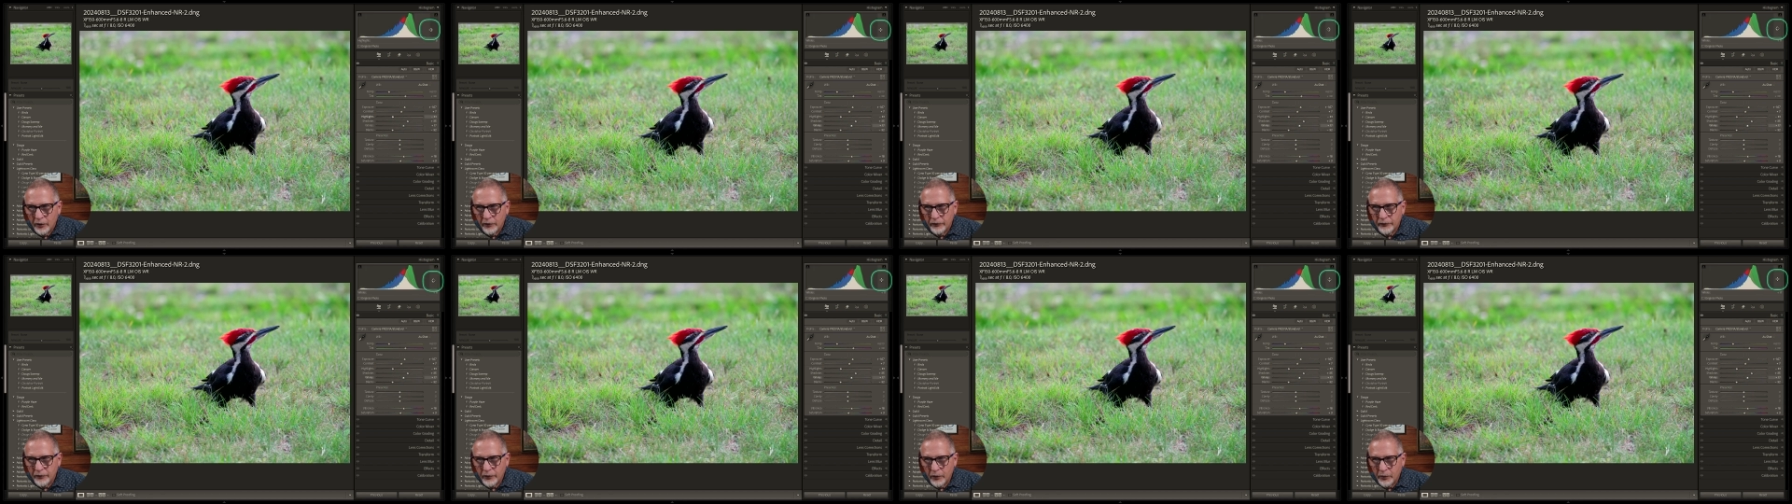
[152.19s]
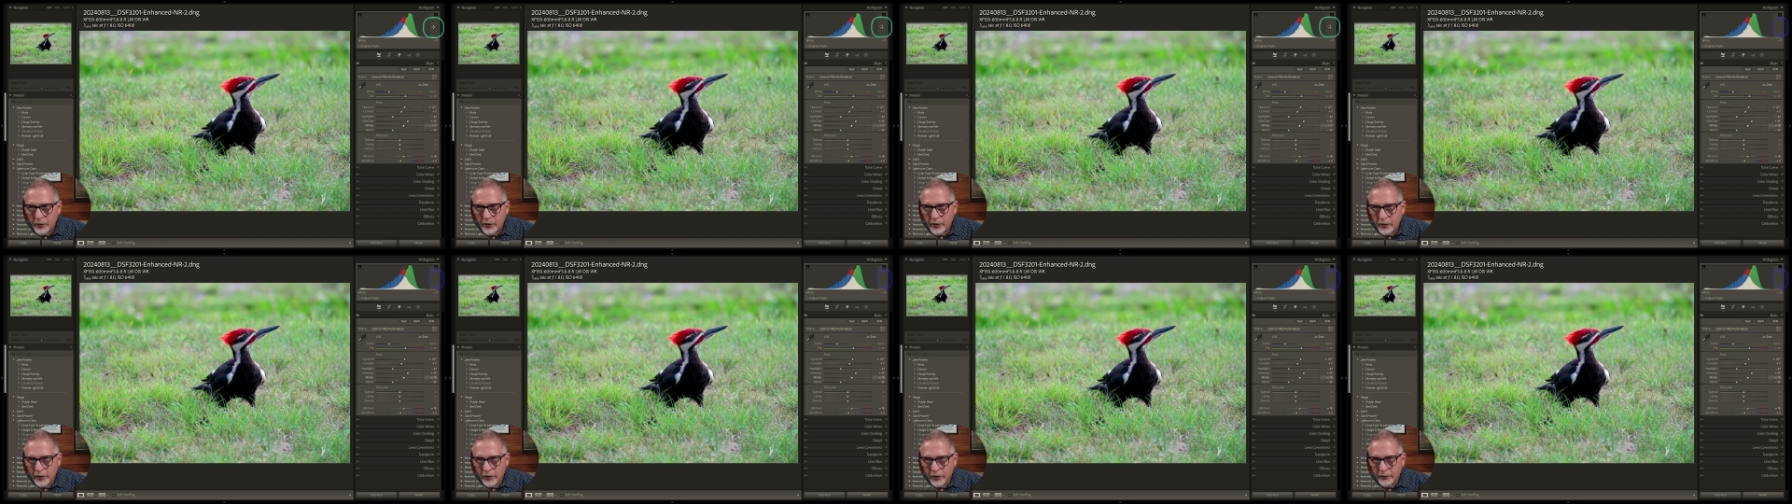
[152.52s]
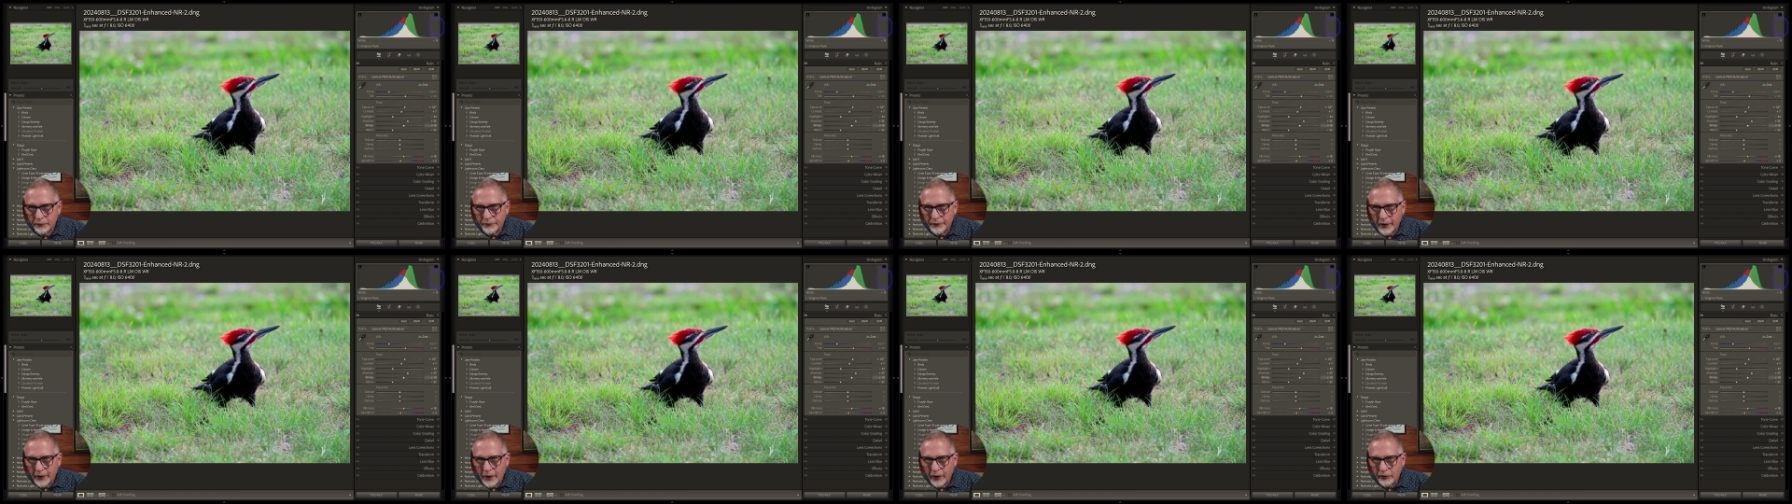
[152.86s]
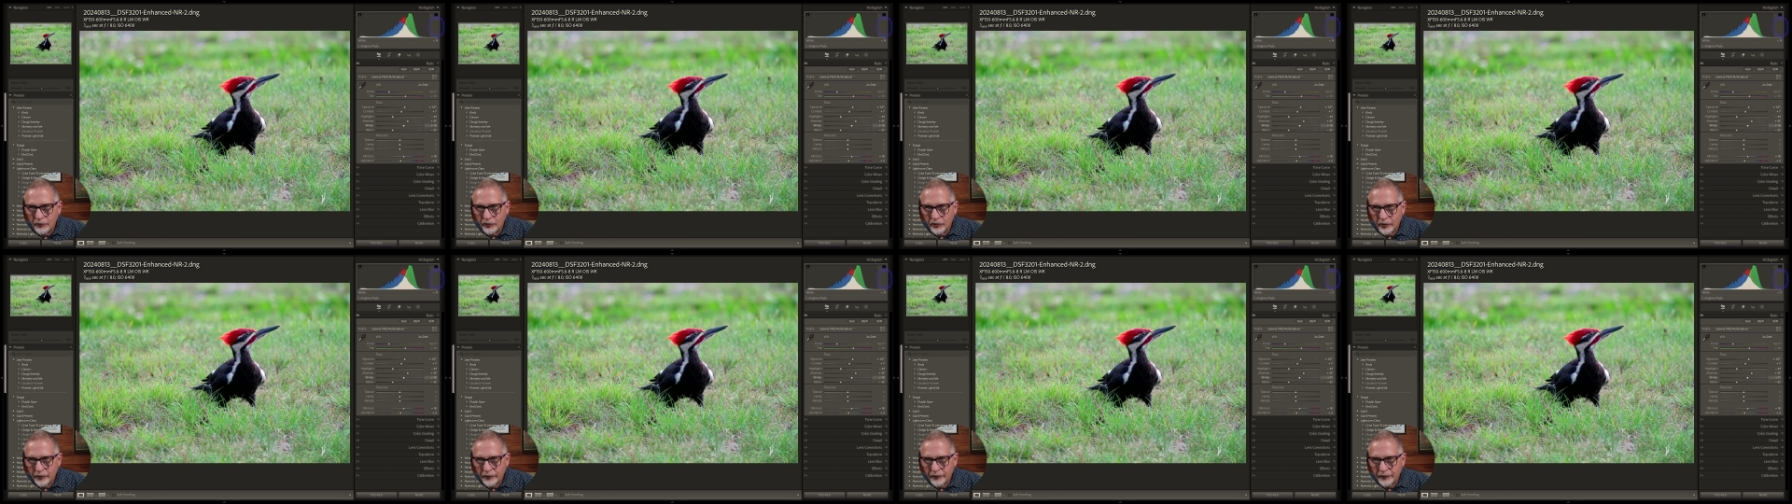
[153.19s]
So here, if
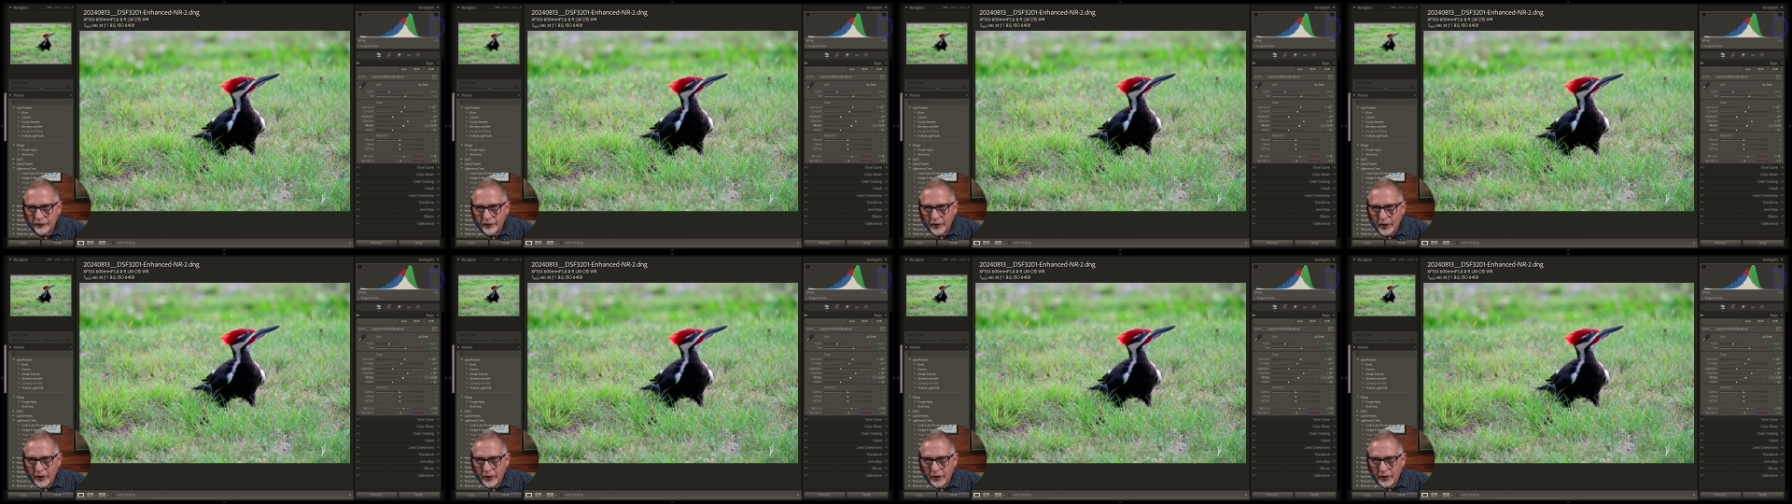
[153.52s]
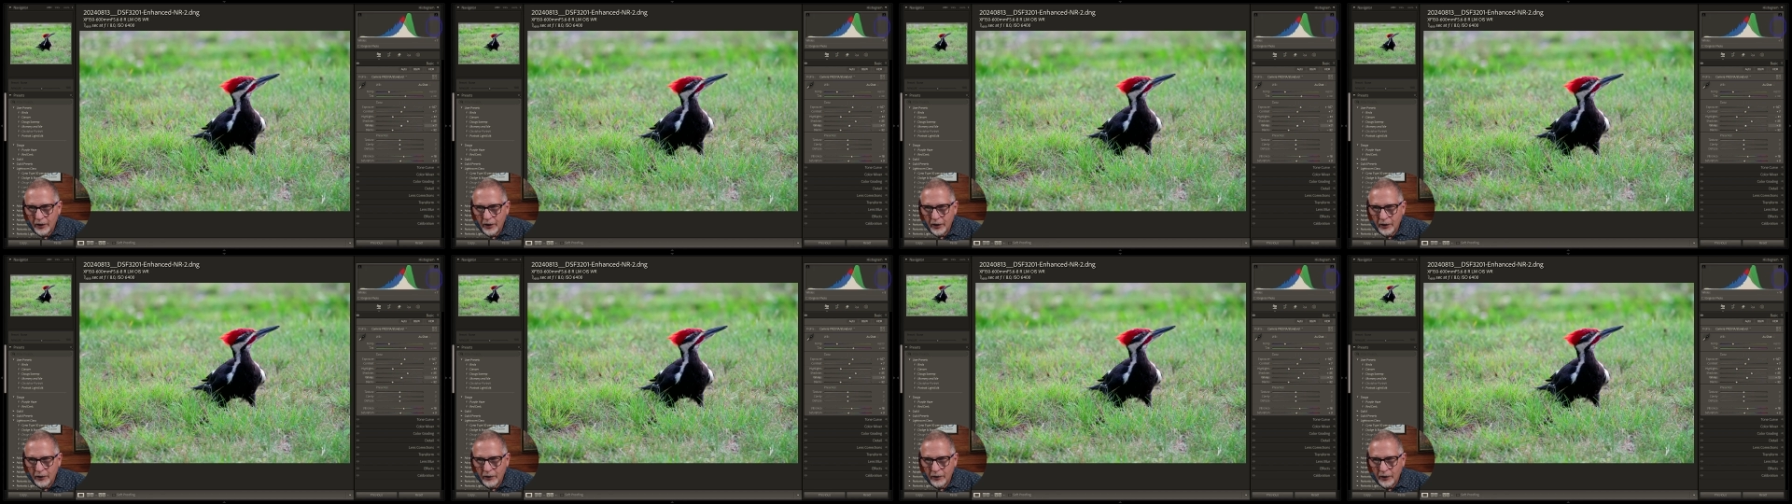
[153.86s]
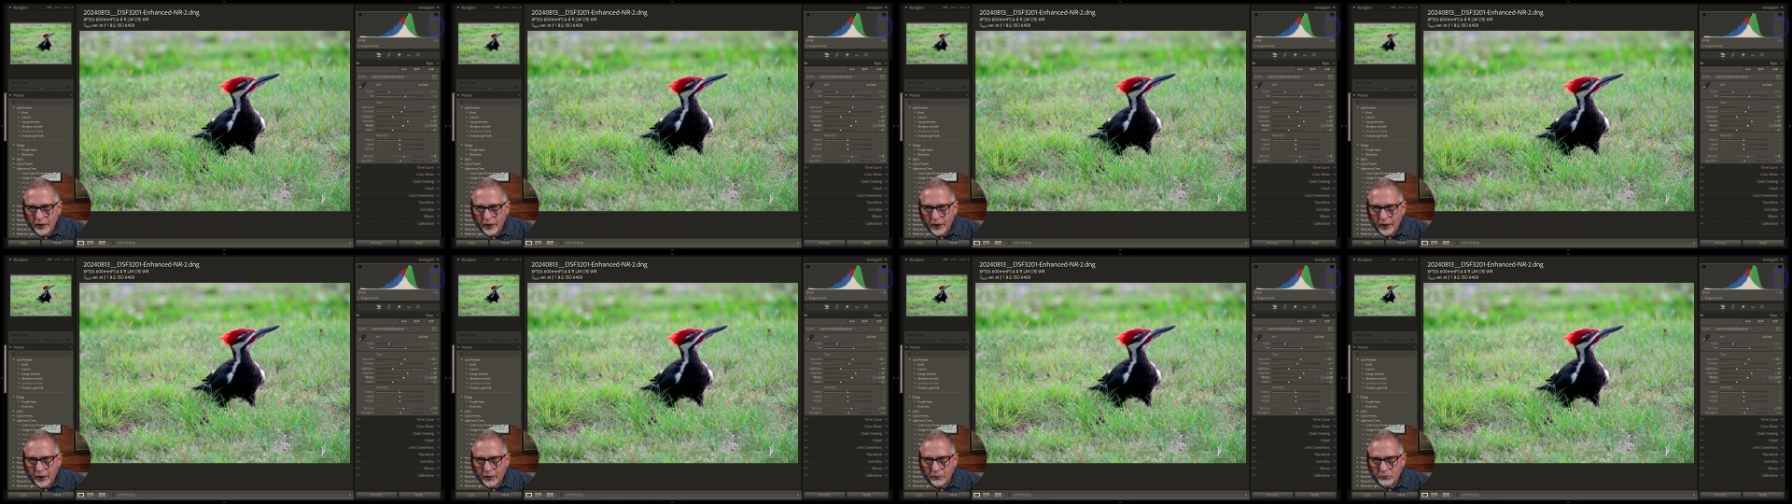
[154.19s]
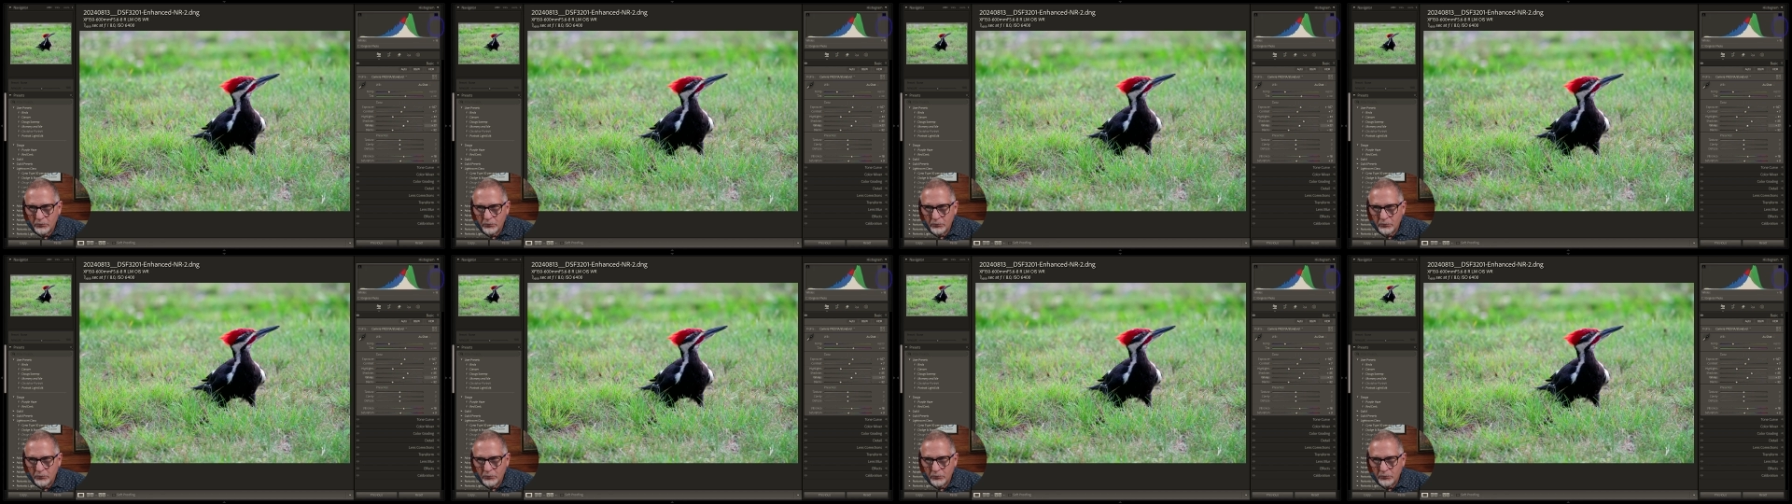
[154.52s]
I just take and